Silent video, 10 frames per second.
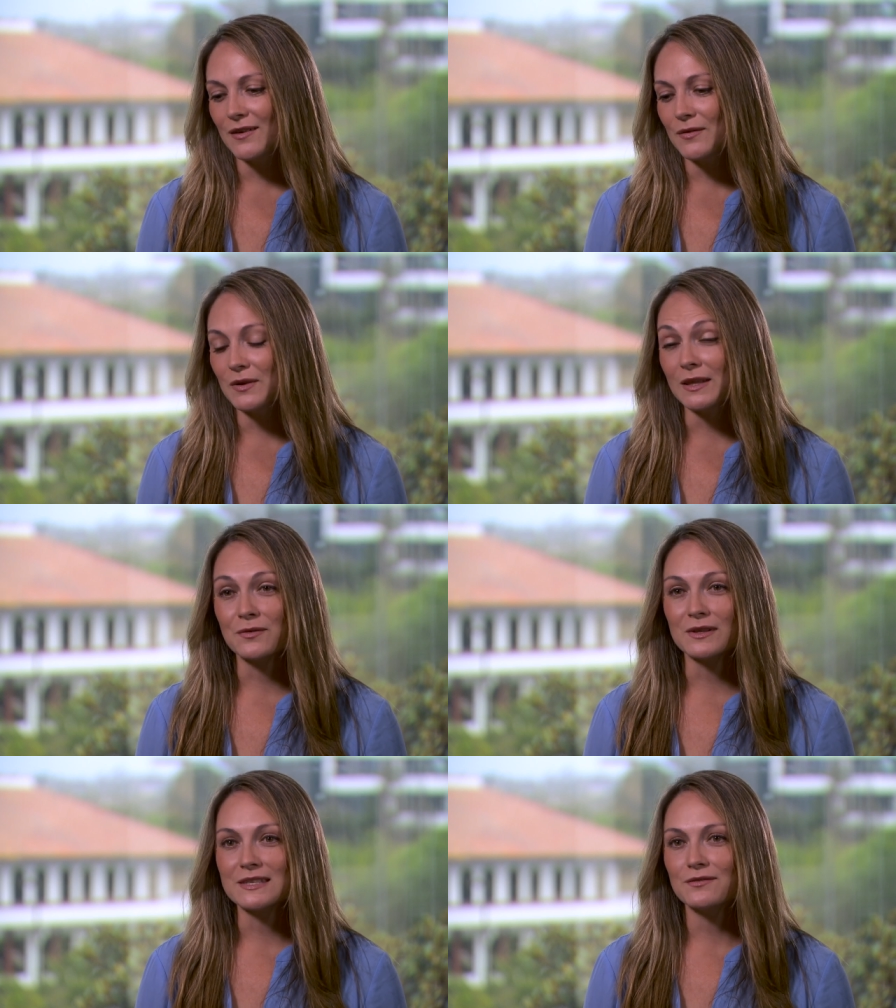really
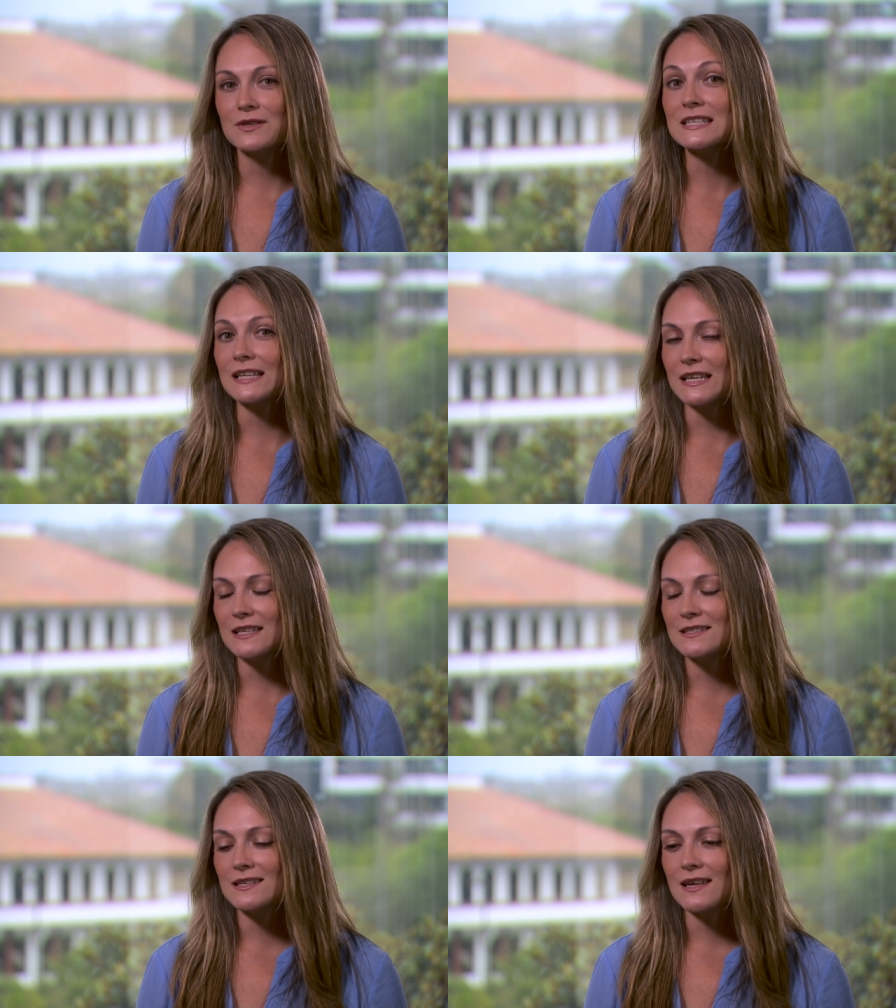re
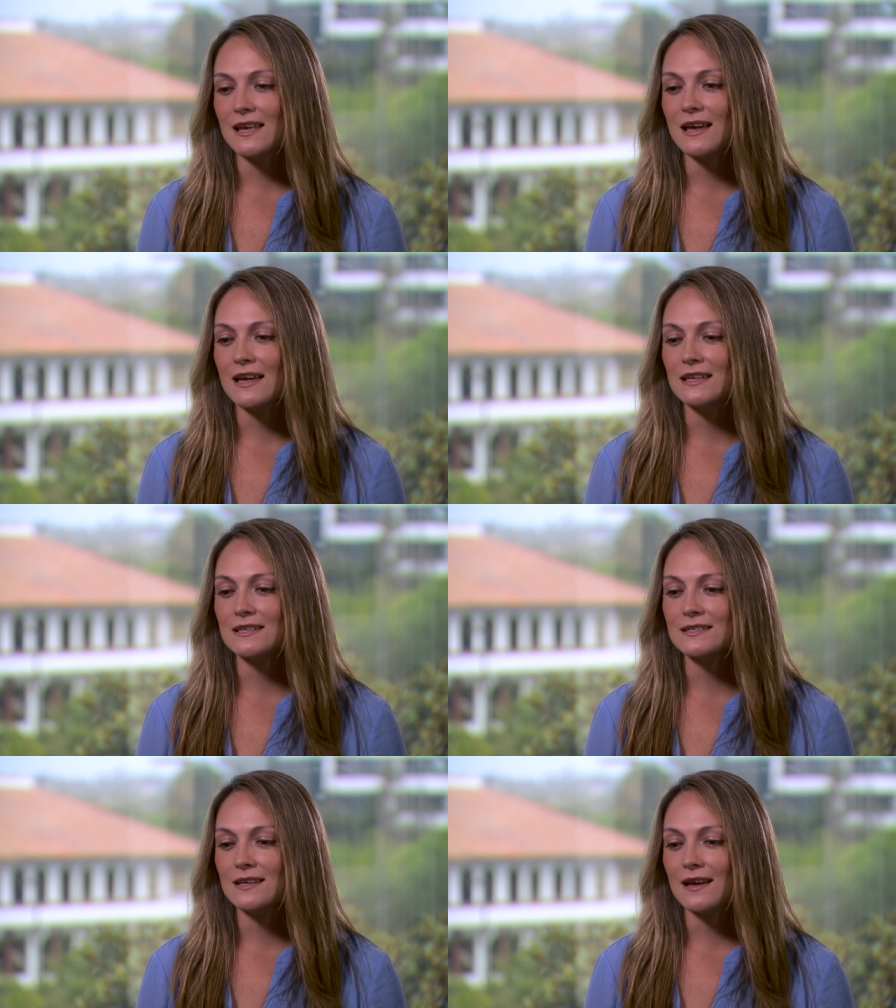resilient
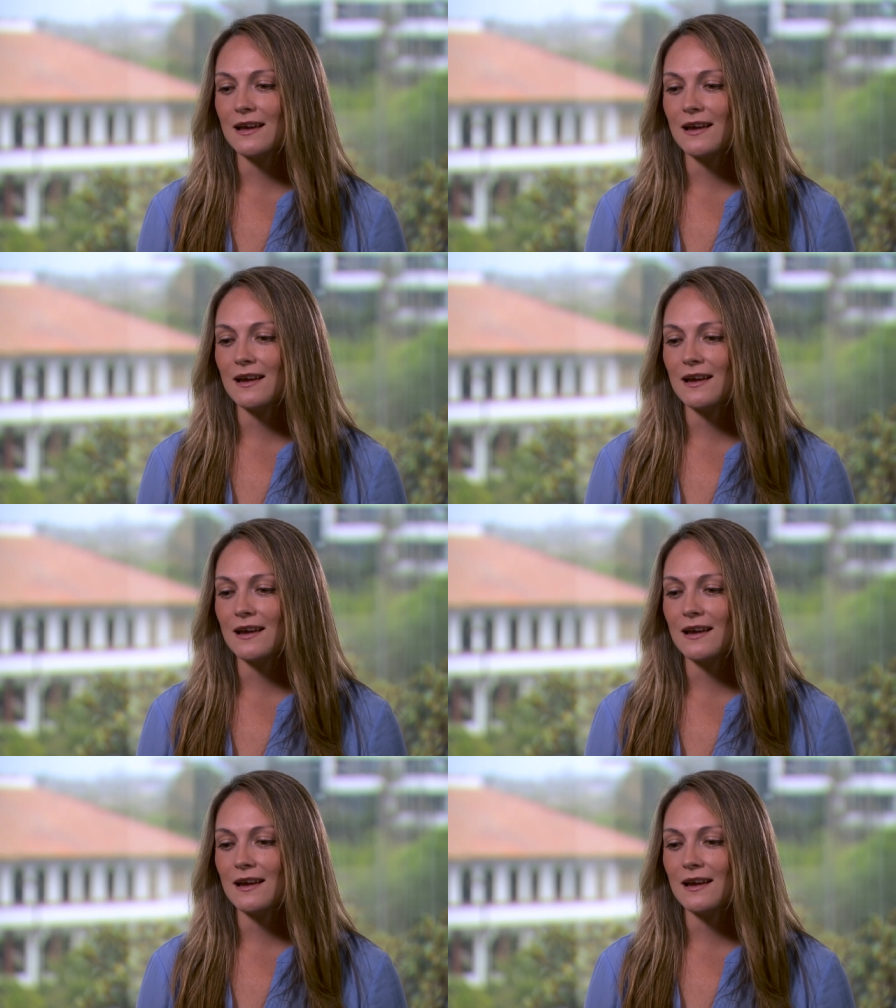and